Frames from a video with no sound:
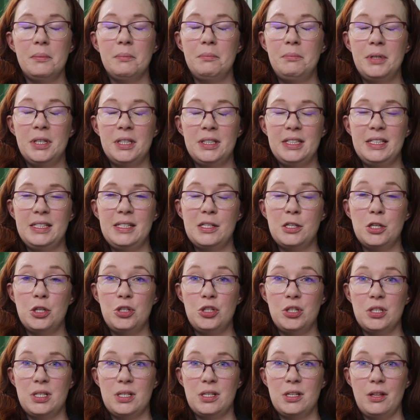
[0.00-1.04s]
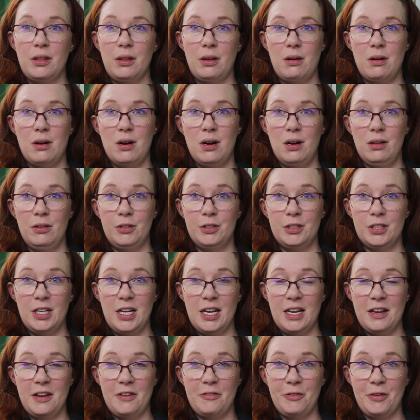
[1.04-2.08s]
but it's just the collar
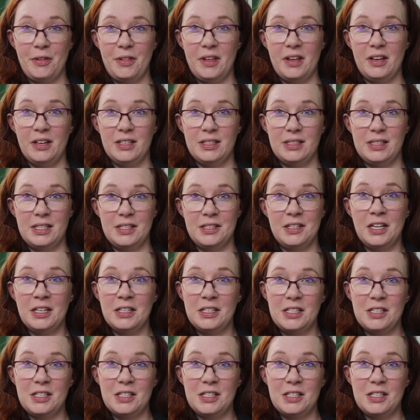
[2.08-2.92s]
and everything else is done,